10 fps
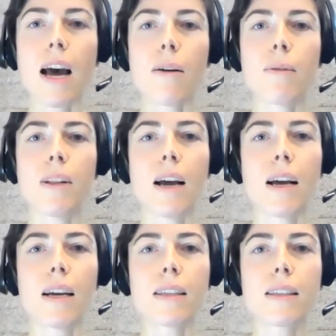I will
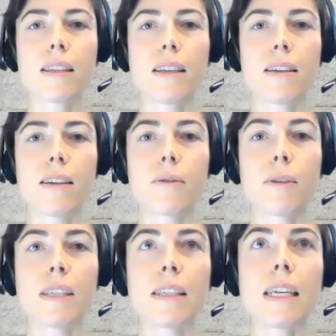ask uh,
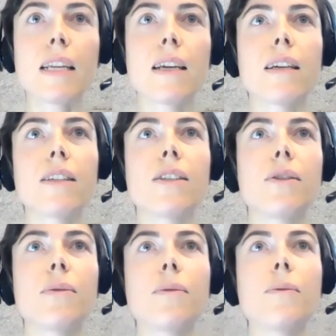Christina
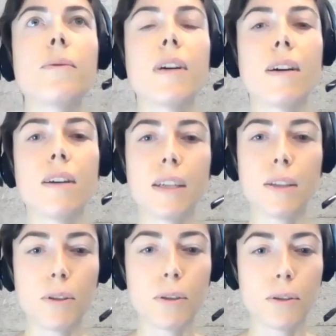to uh,
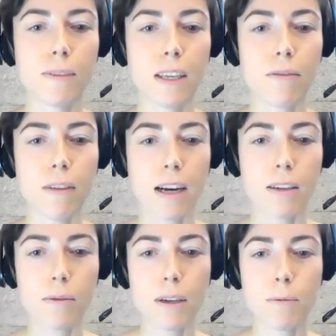introduce Wiki
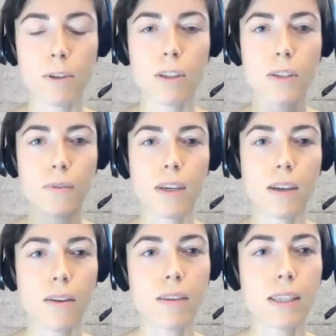Factory, which is
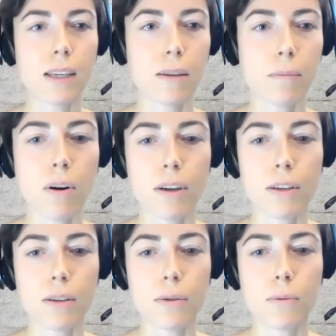uh, the second
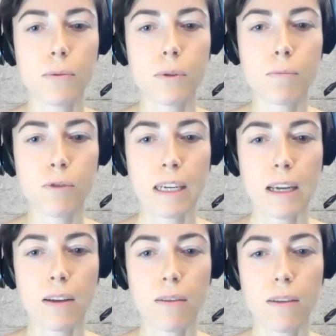partner who's
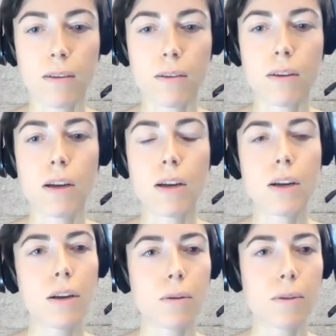bringing the
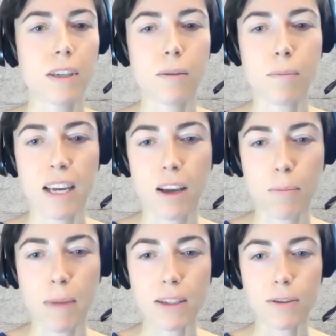critical making
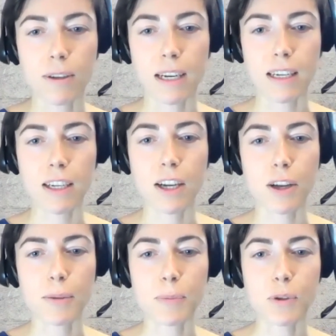mentoring
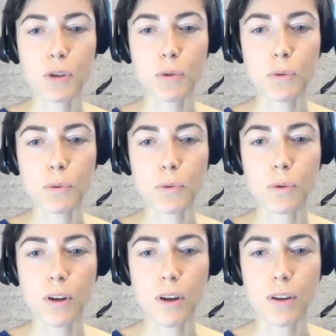um, to
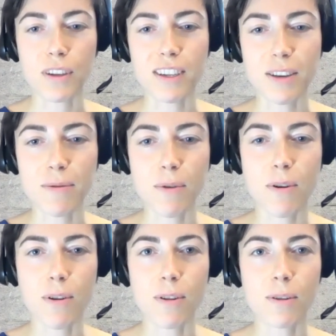uh, you
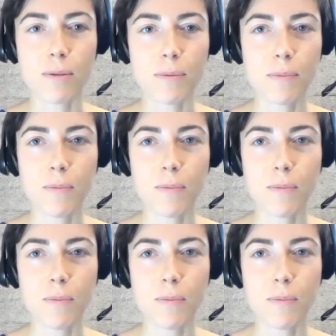all.